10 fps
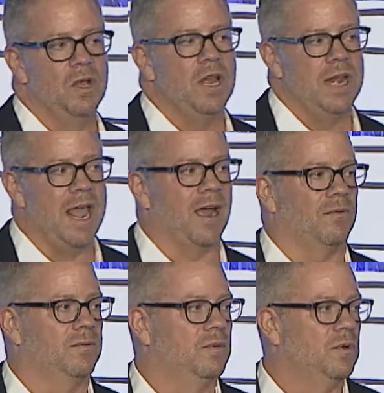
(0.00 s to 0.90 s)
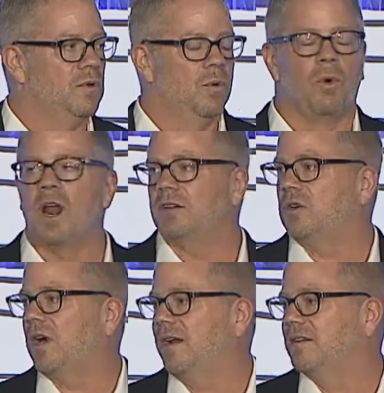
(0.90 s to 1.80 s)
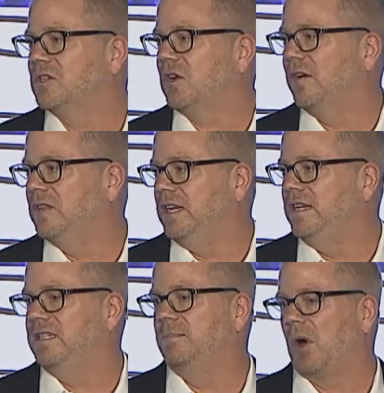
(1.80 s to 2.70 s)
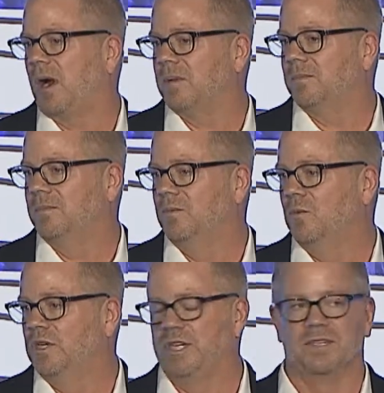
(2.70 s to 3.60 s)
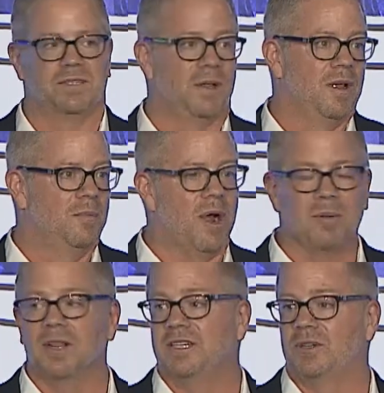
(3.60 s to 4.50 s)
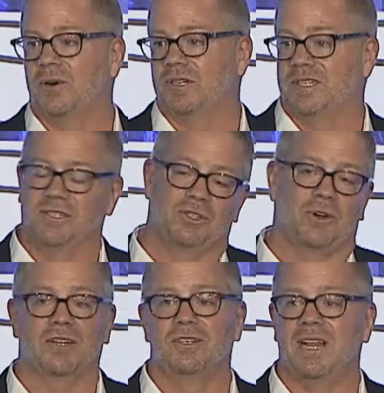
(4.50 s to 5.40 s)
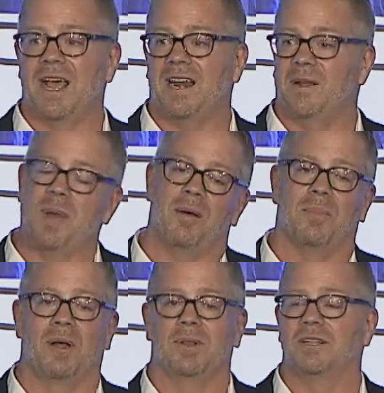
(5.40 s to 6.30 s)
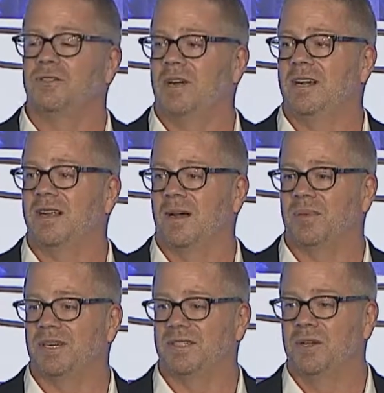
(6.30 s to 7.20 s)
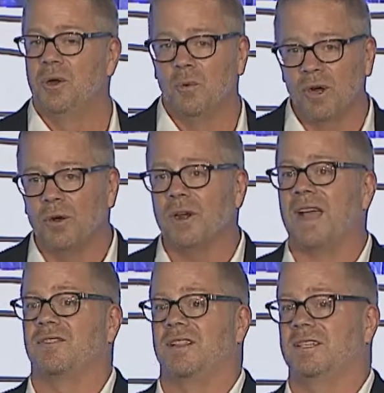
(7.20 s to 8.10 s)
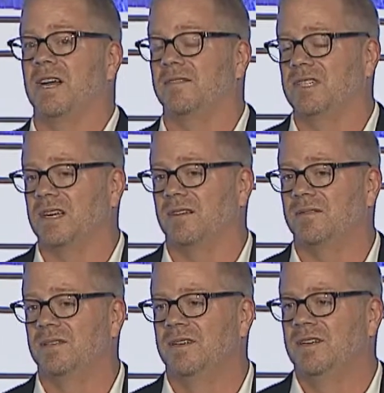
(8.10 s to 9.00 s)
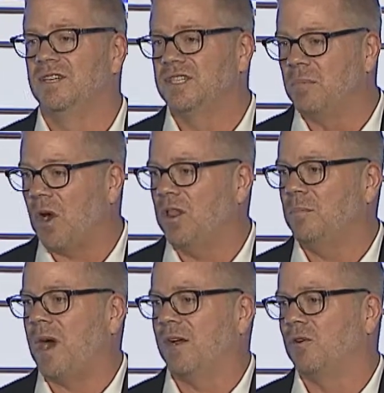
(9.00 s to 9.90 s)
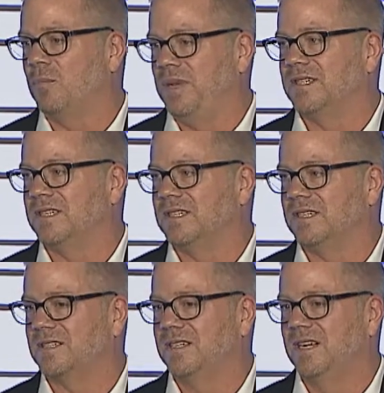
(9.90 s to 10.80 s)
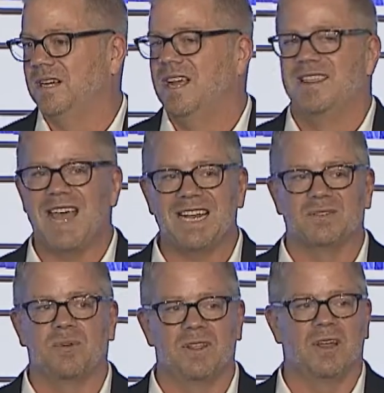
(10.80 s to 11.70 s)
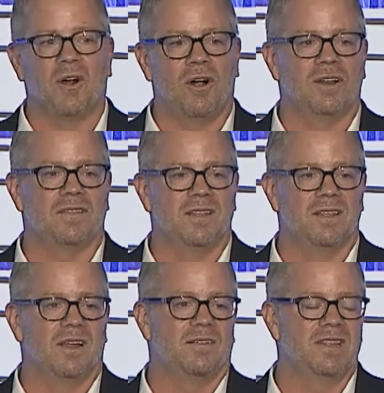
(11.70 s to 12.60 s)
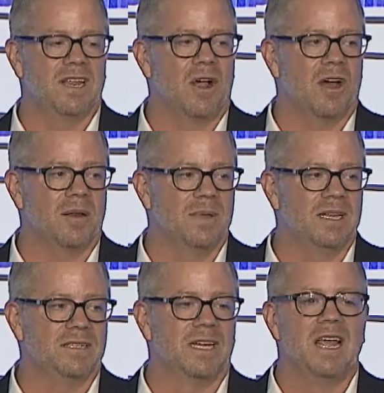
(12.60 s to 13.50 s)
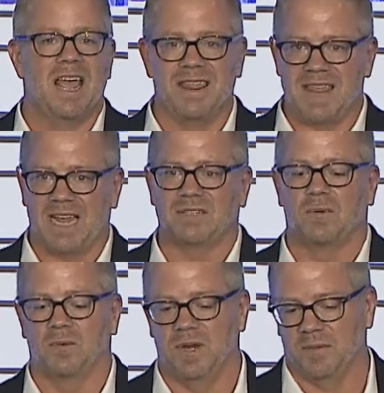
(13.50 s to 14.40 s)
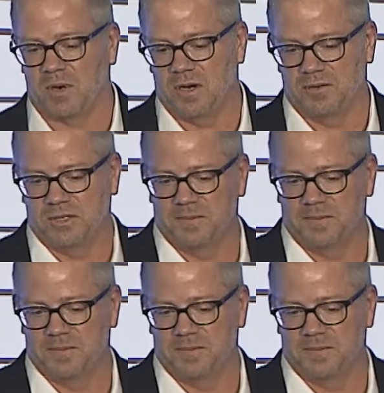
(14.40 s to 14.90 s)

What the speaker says: Now, we're not trying to solve the easy problem, which is publicly sourced, structured data about publicly traded companies. We're going after the tough stuff, small and micro businesses. That's where the heart of the economy is, and that's what we approach.